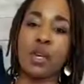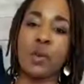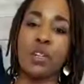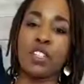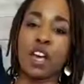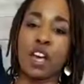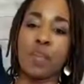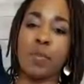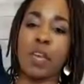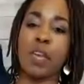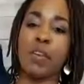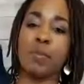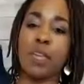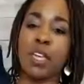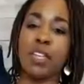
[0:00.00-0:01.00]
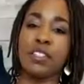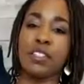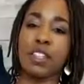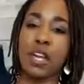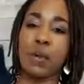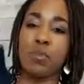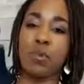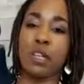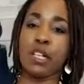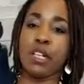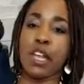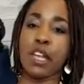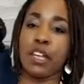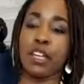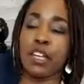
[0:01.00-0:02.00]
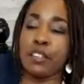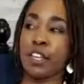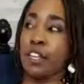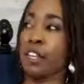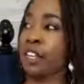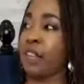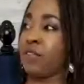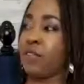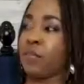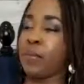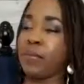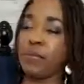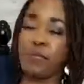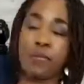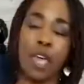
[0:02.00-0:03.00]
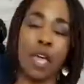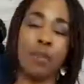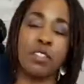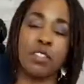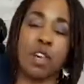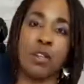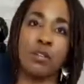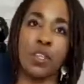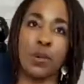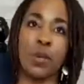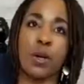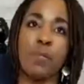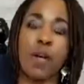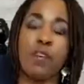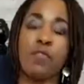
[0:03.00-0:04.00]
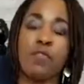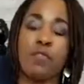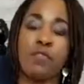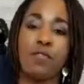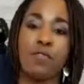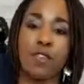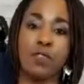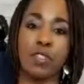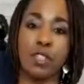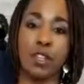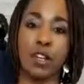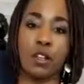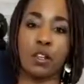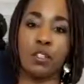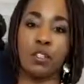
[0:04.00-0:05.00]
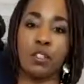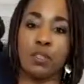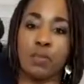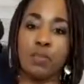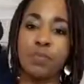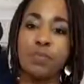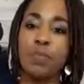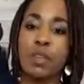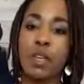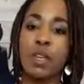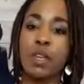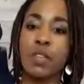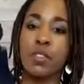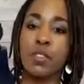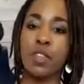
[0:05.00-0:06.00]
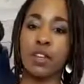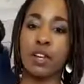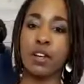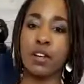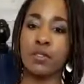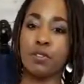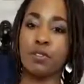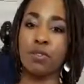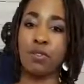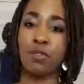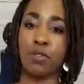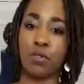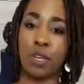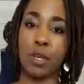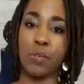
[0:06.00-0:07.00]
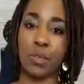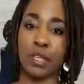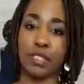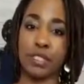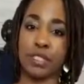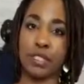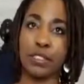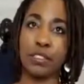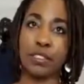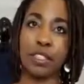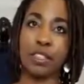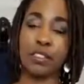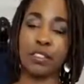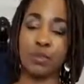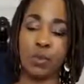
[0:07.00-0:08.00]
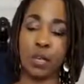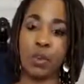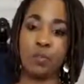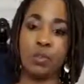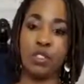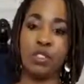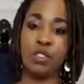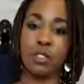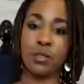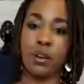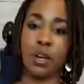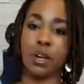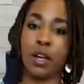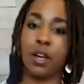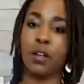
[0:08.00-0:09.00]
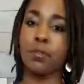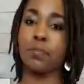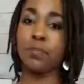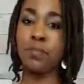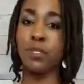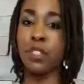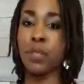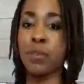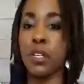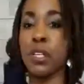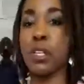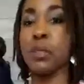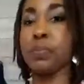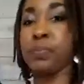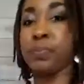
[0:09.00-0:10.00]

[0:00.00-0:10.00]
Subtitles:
I want to talk about is the umbrella lighting kit that you can get from Amazon. They run about $50. They're 3 pieces. This is what I'm using right now. So I'm going to